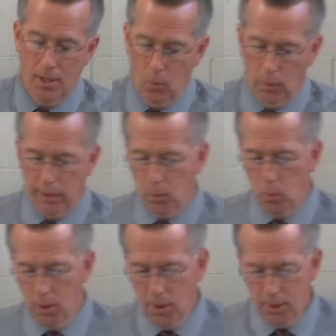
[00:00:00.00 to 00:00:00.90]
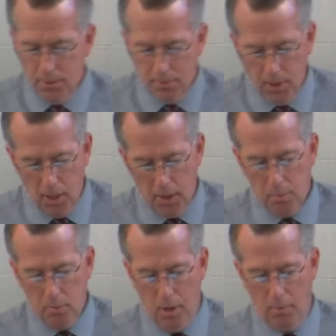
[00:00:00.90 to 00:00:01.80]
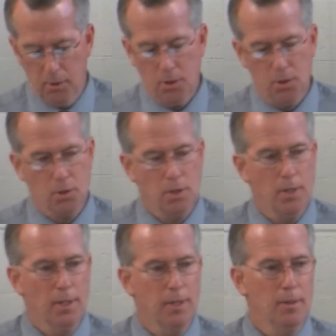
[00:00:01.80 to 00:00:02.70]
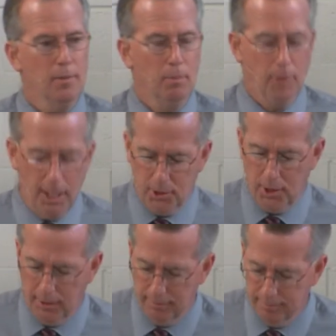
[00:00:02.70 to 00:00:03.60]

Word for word: Well, in a word, God promises blessing.